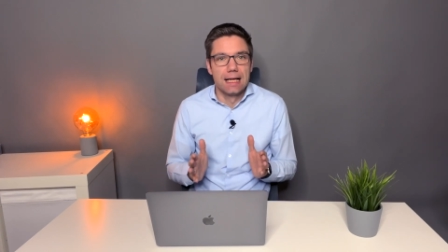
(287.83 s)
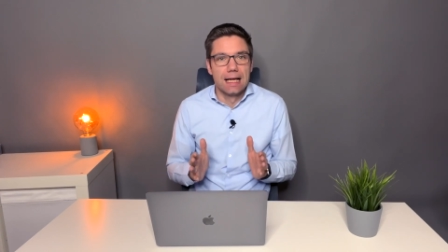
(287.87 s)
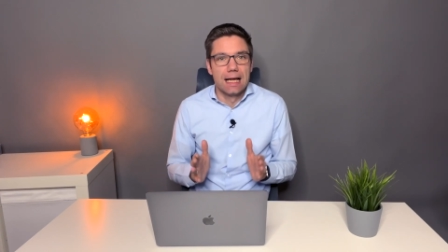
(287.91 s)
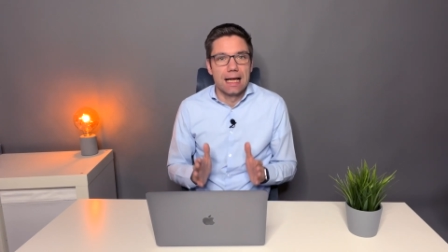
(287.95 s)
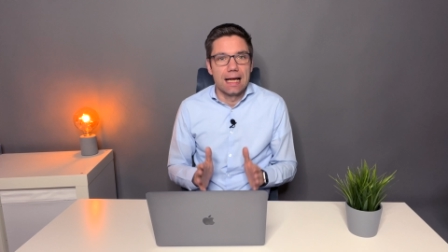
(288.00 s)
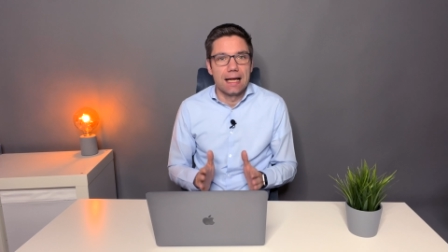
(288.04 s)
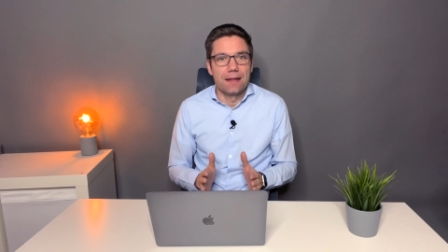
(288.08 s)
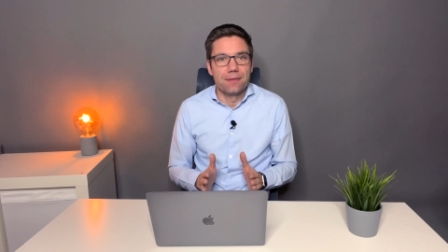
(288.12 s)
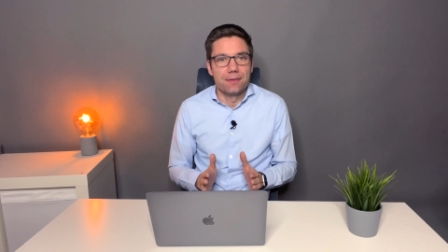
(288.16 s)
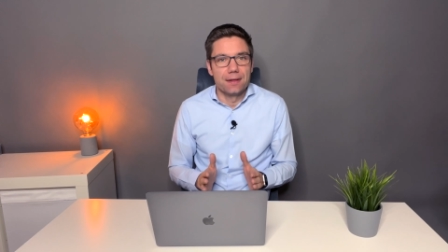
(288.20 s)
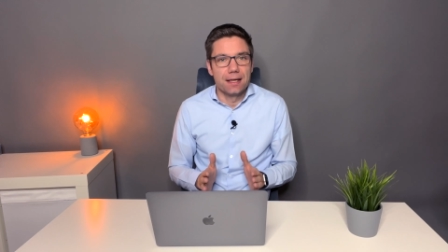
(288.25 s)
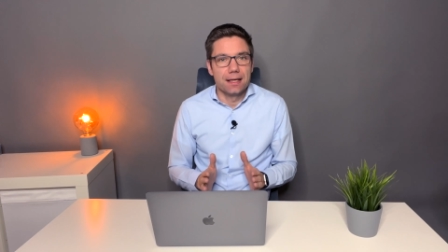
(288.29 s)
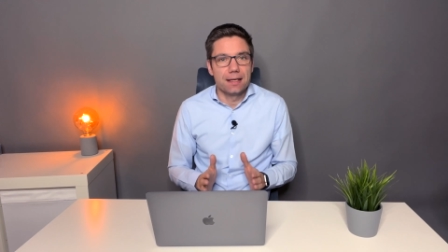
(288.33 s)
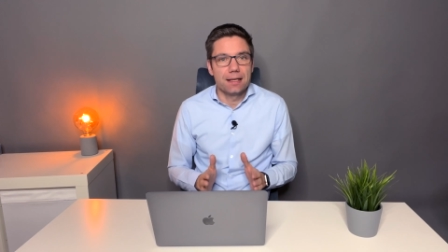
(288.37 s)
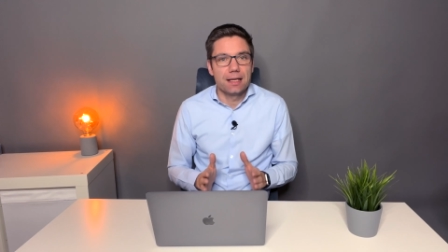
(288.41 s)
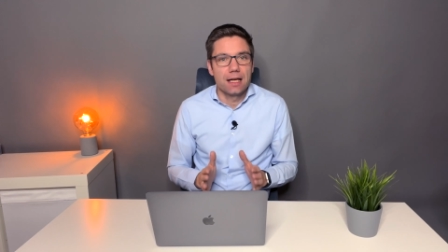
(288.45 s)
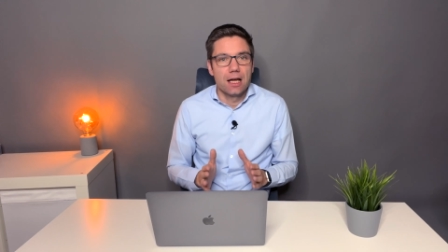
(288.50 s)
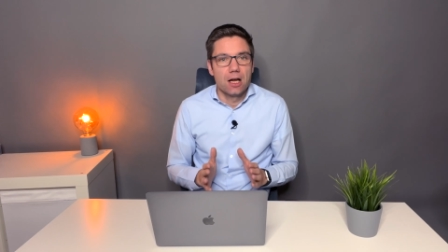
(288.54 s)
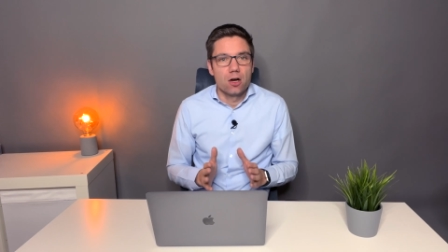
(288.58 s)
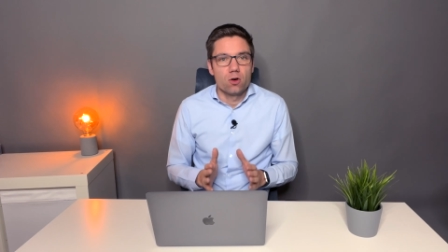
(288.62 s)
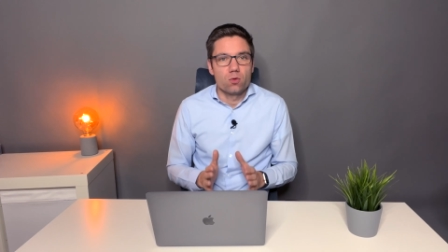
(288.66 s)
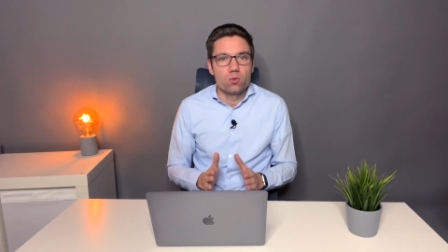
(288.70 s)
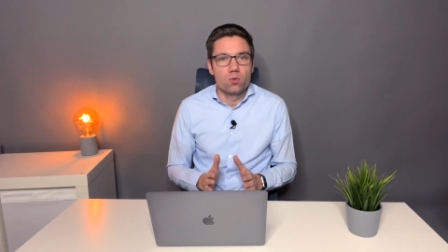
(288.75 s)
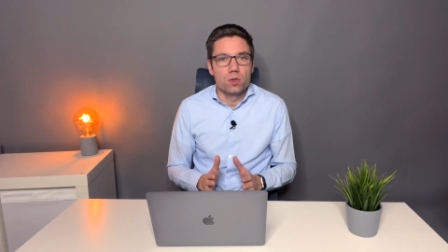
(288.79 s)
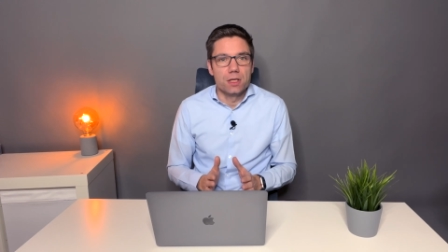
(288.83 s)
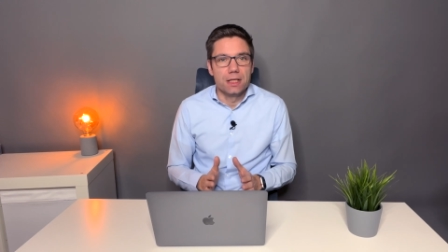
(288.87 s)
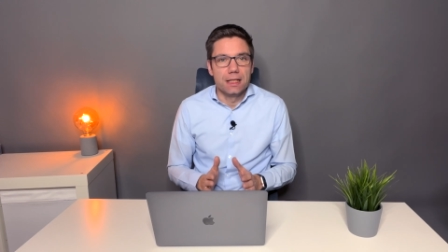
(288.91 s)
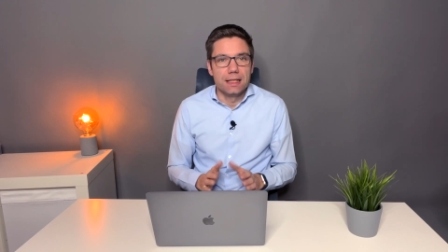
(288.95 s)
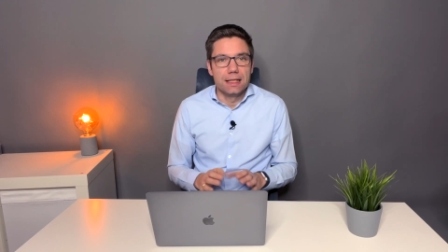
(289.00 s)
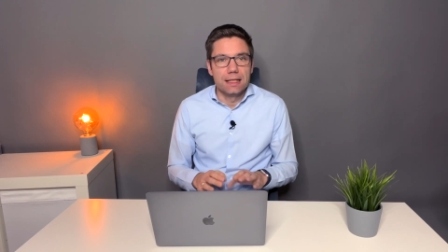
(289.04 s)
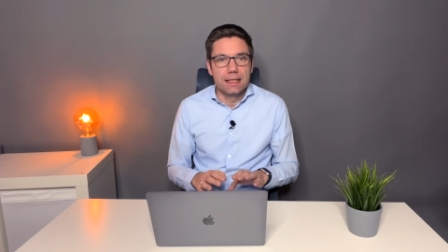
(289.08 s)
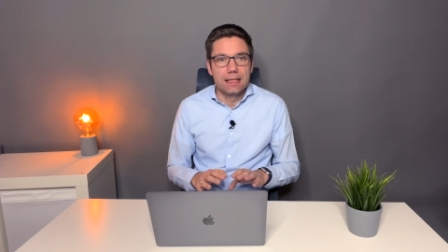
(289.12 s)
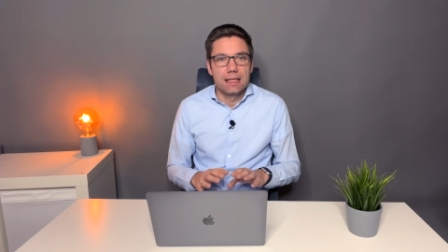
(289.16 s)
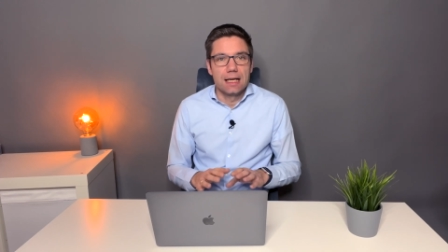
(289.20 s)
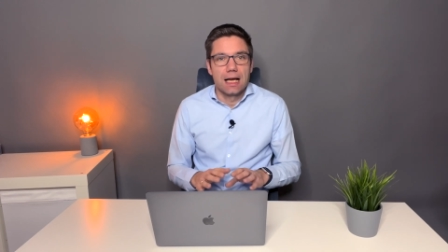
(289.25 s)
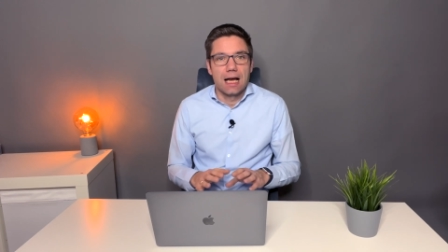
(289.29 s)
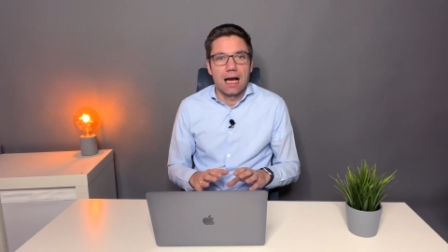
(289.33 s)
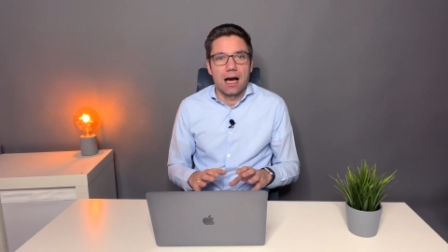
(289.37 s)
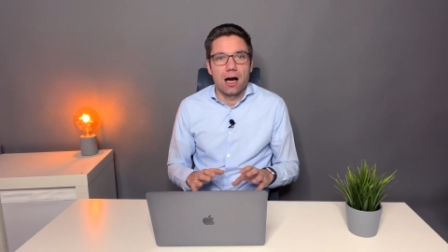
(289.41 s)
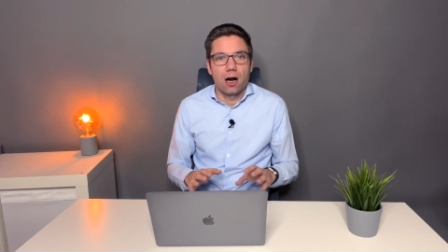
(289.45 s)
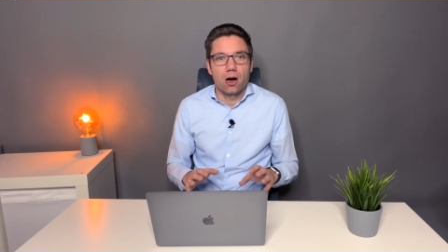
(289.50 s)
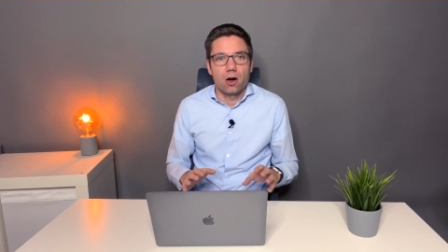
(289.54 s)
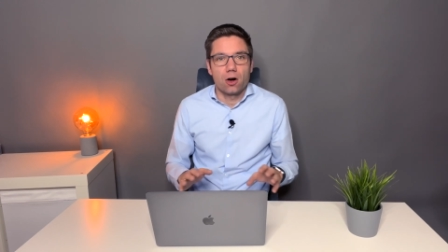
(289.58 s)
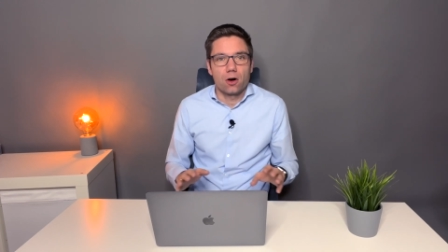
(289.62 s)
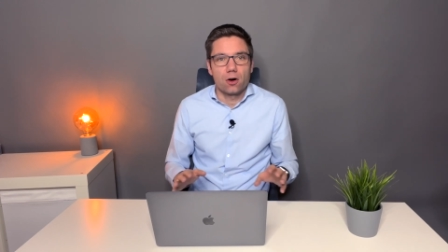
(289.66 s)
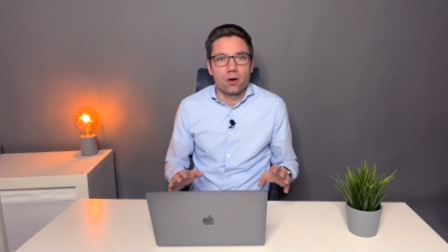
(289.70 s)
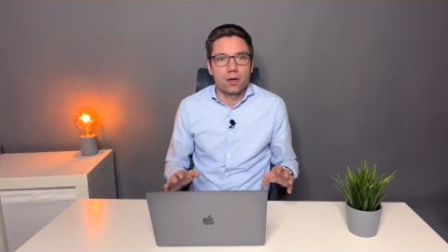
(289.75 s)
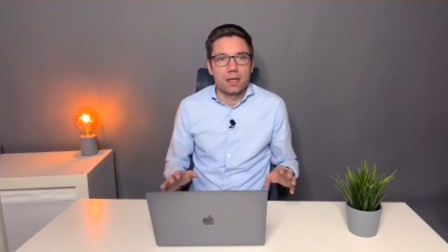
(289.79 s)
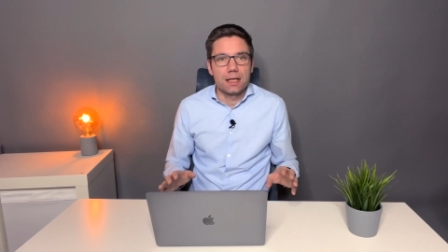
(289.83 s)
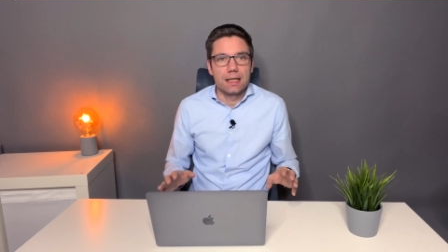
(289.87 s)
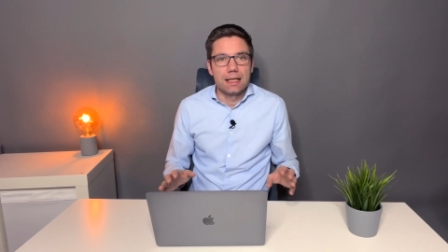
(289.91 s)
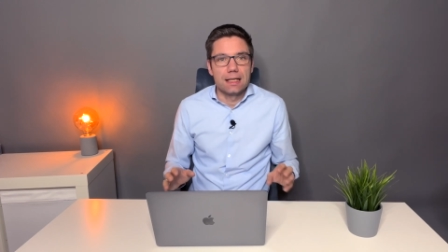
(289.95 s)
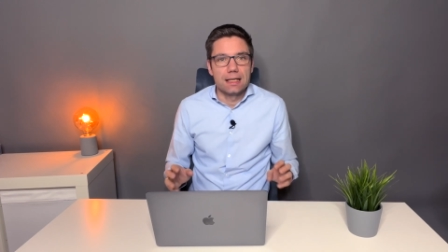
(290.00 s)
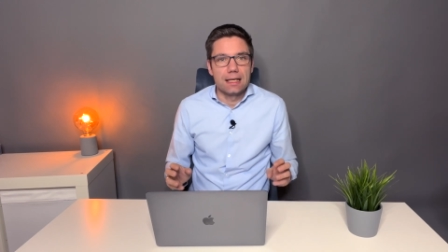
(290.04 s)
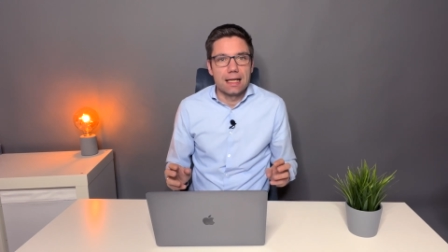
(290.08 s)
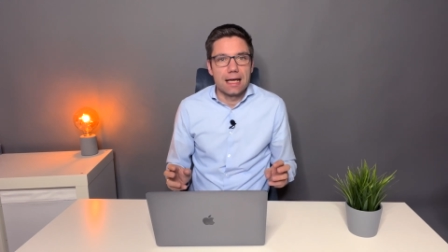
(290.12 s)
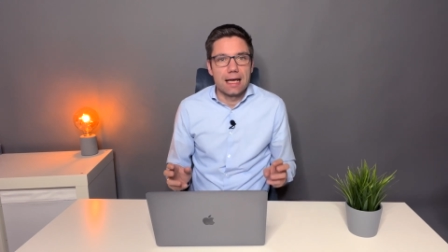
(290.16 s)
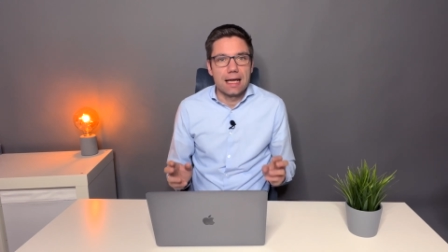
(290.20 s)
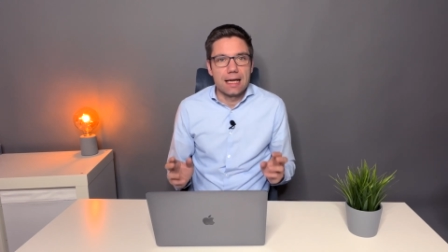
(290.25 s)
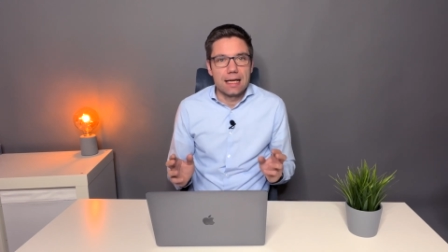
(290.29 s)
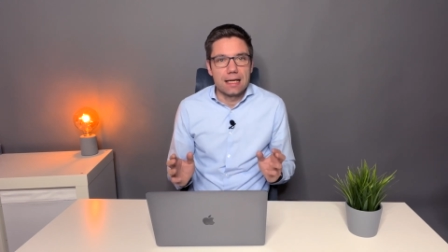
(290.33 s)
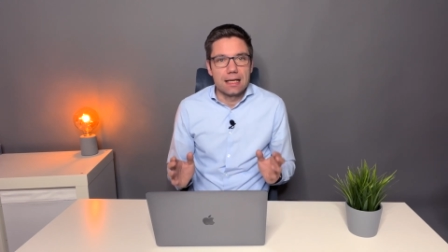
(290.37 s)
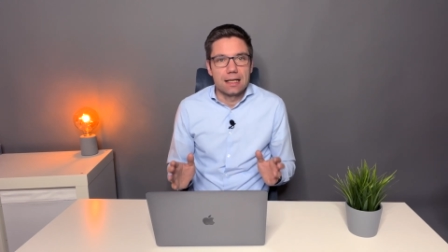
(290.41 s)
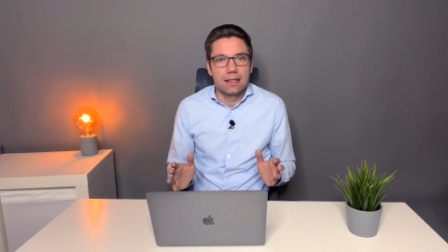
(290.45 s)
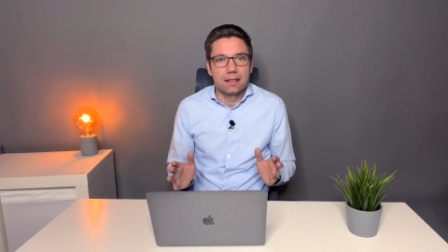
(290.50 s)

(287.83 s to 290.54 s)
and then really are in a